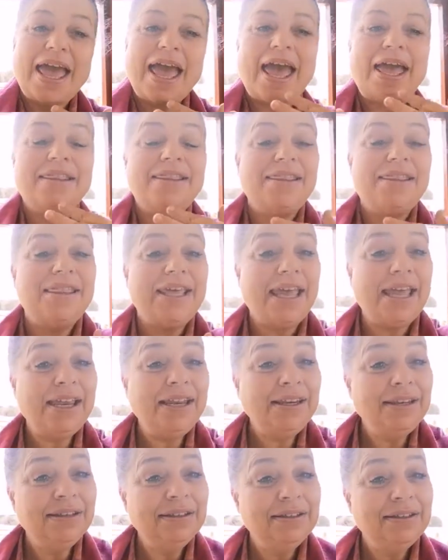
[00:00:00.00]
And
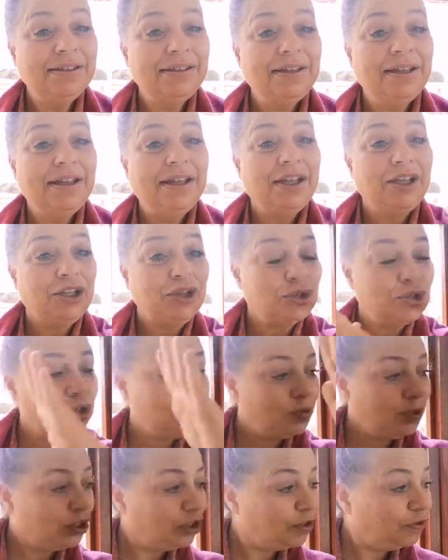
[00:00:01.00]
then you
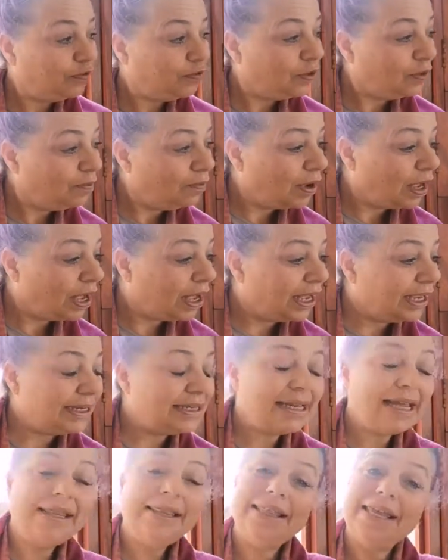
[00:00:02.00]
switch off the
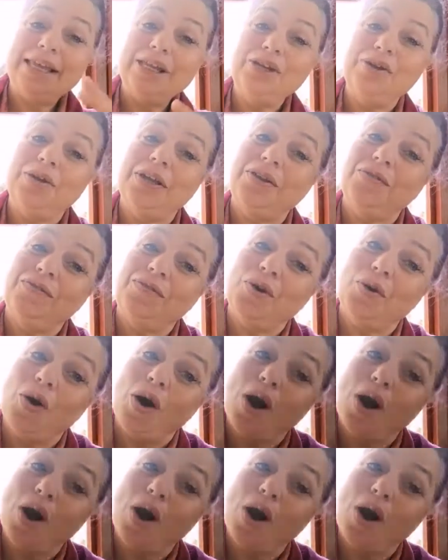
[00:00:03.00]
mind, and then you give your